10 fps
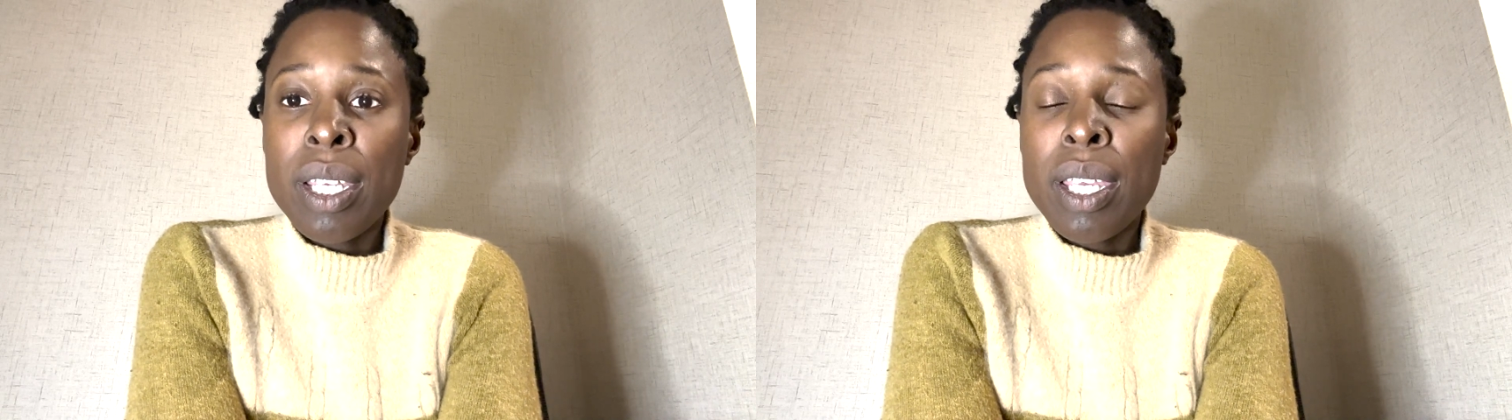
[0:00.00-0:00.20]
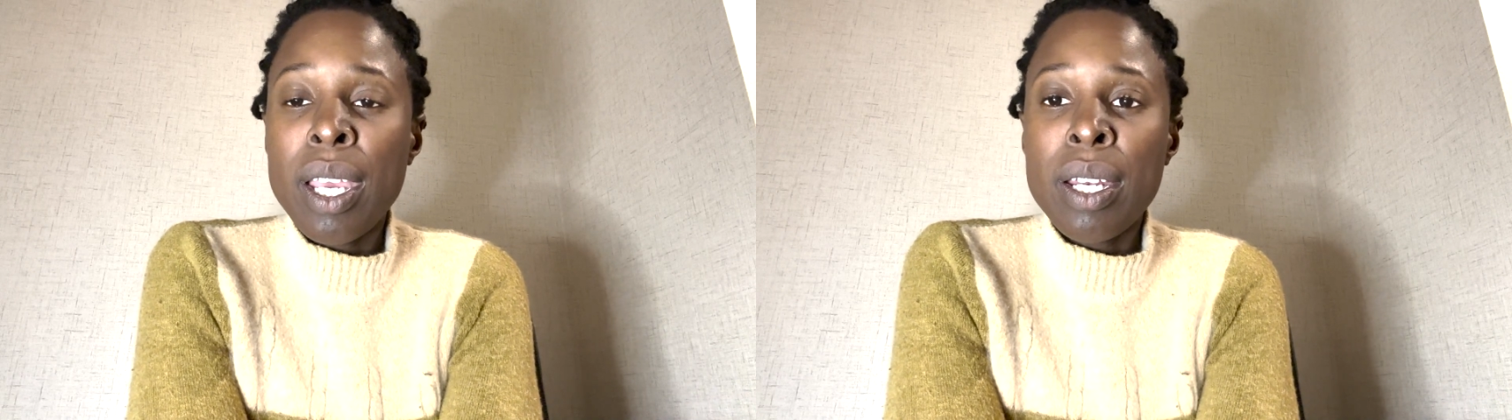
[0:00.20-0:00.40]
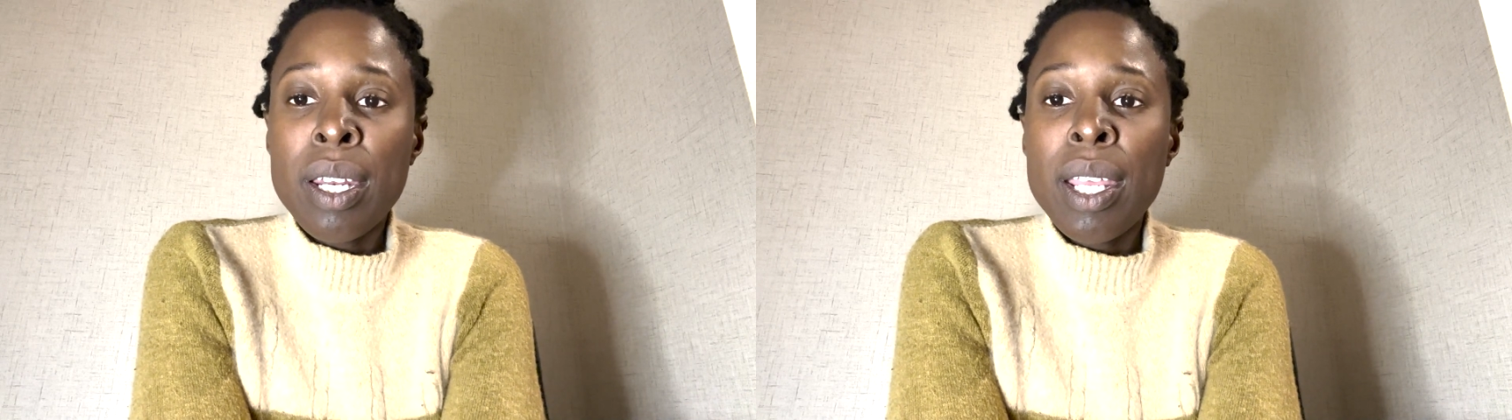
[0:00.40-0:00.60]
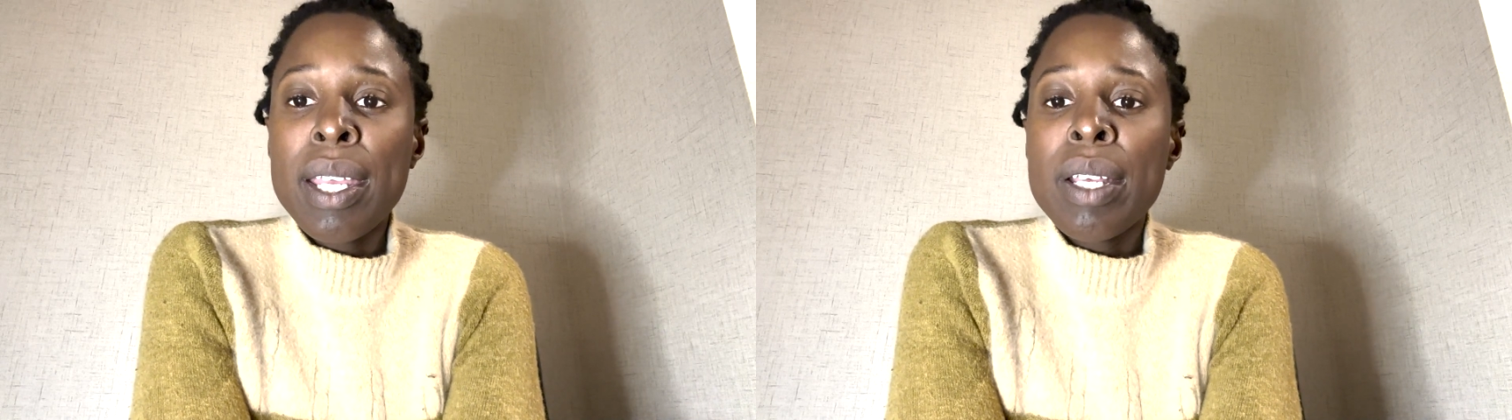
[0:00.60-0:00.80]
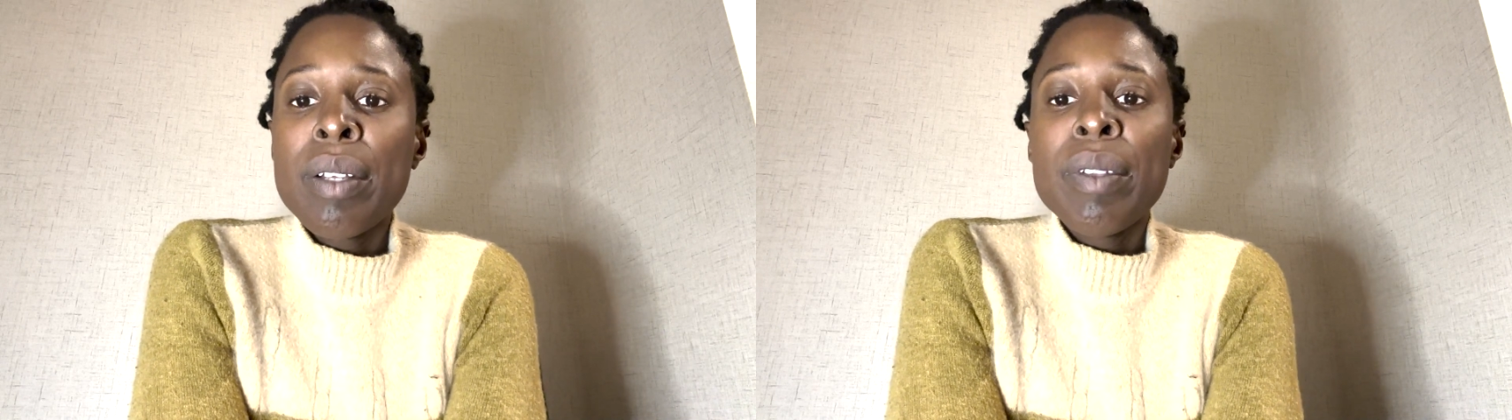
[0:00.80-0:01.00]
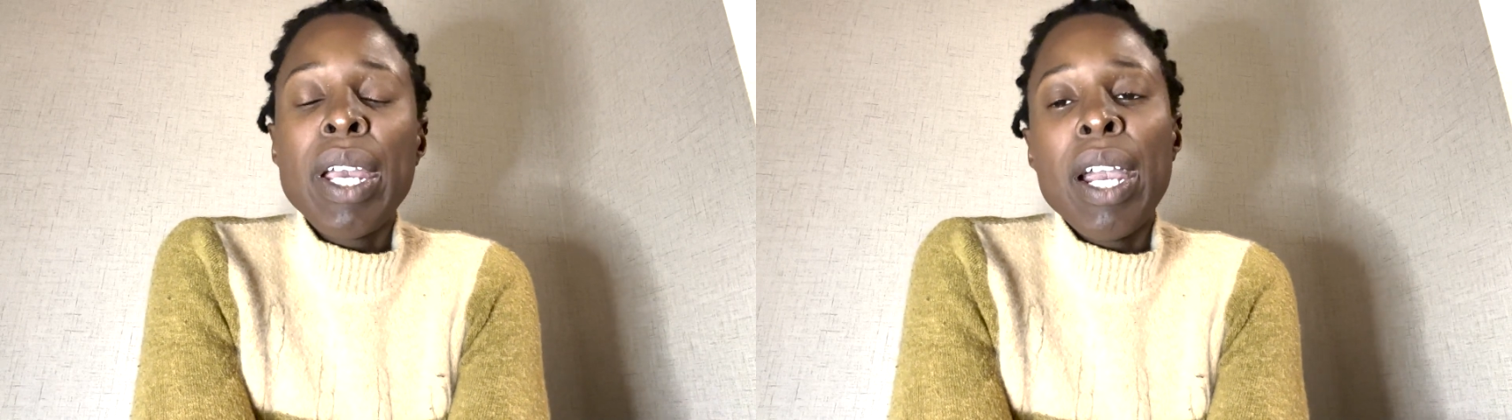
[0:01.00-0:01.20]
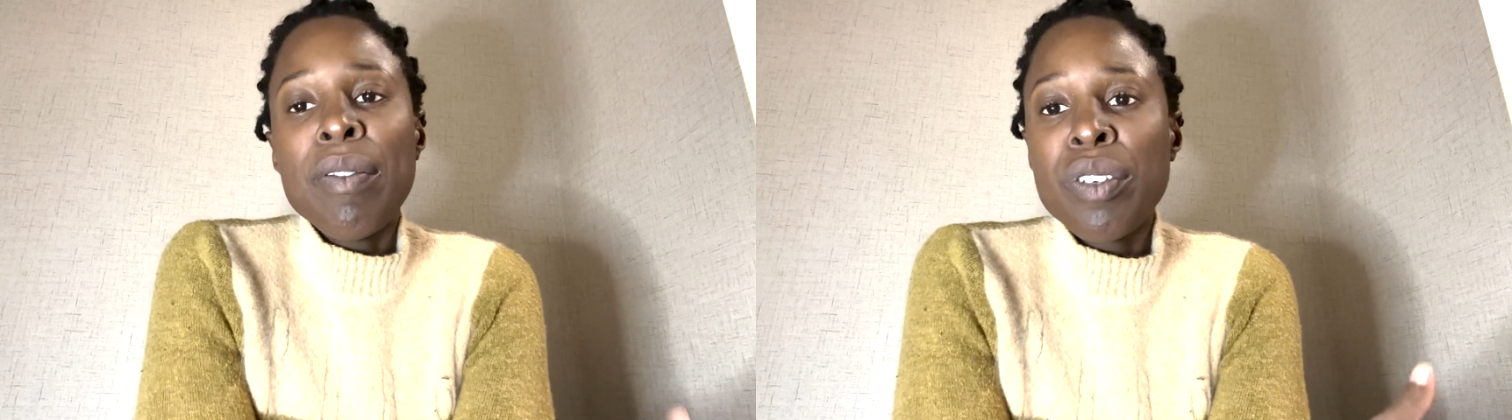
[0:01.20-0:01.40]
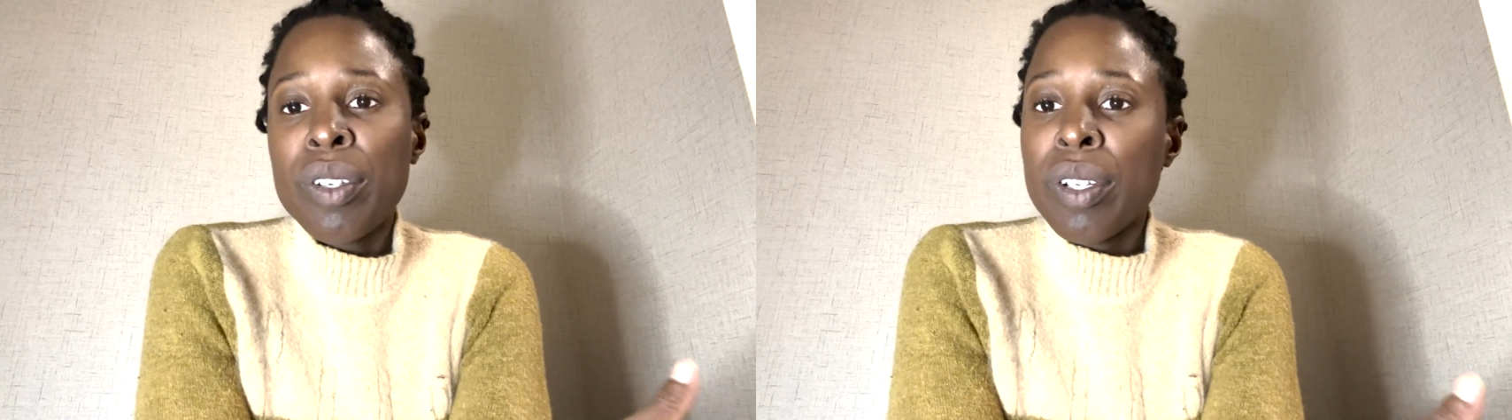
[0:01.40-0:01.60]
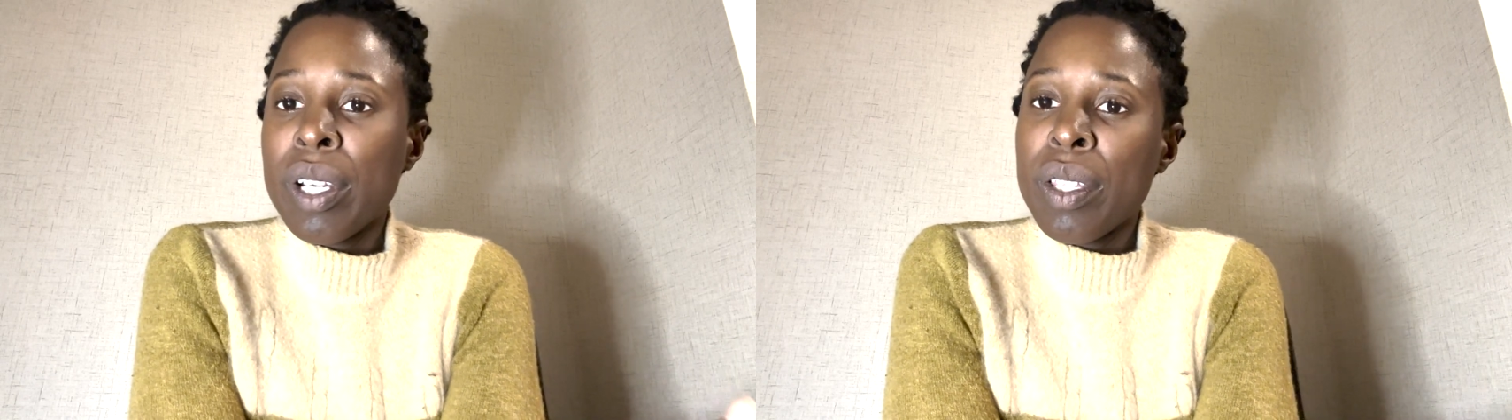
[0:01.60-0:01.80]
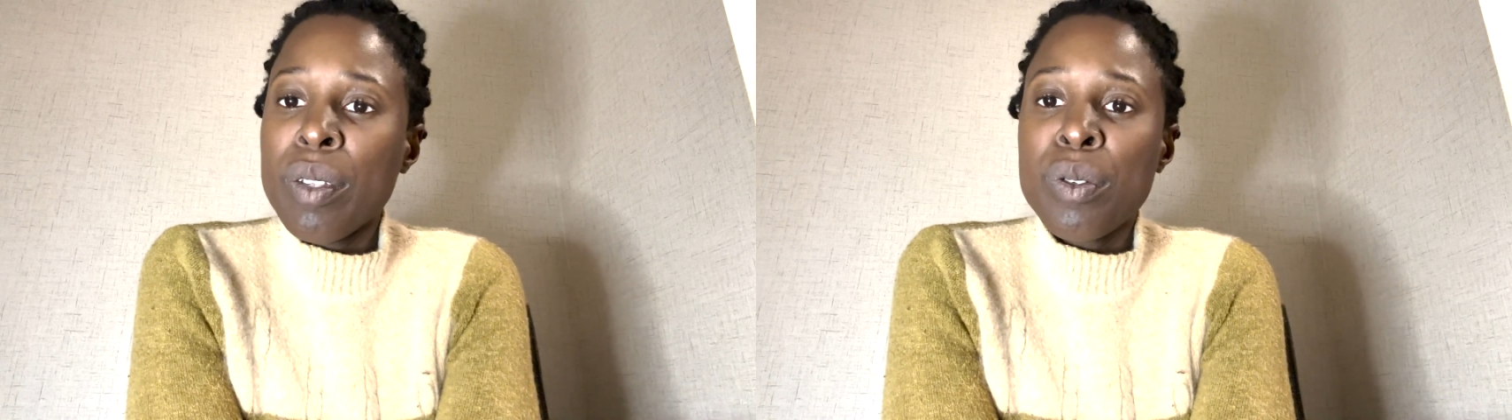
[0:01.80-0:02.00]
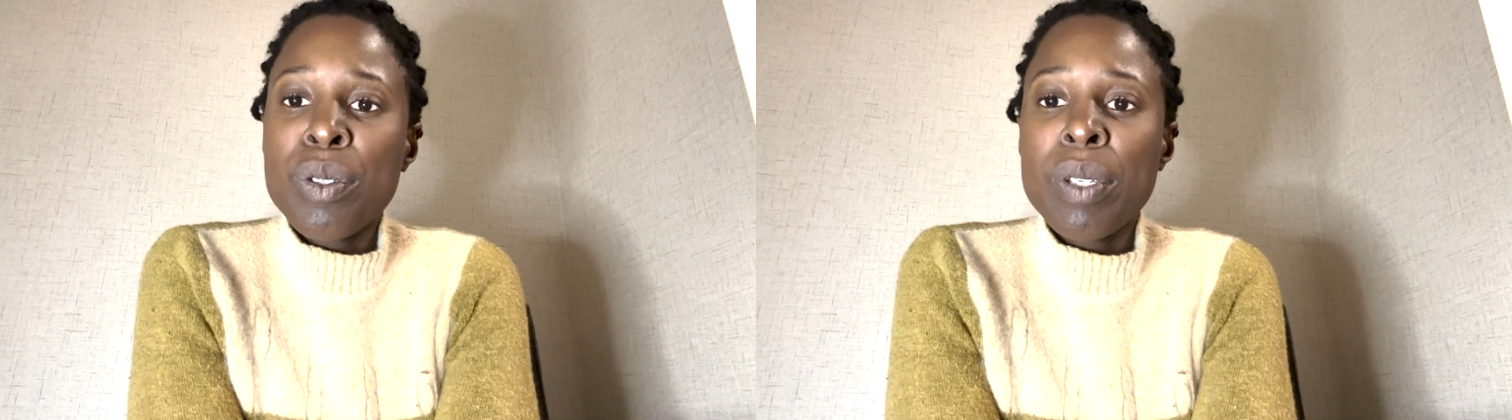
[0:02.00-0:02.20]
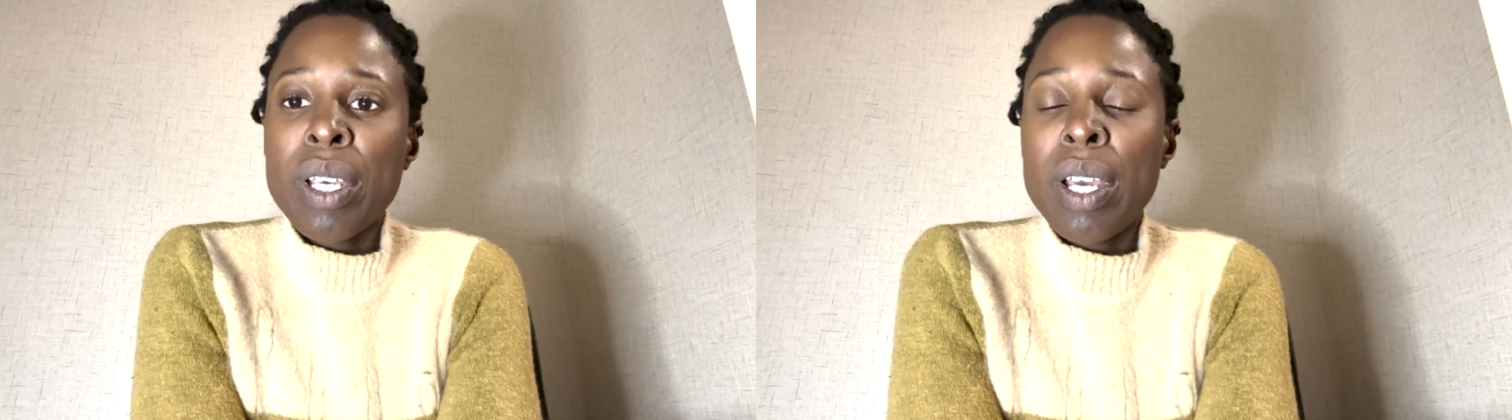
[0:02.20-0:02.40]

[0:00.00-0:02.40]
again after those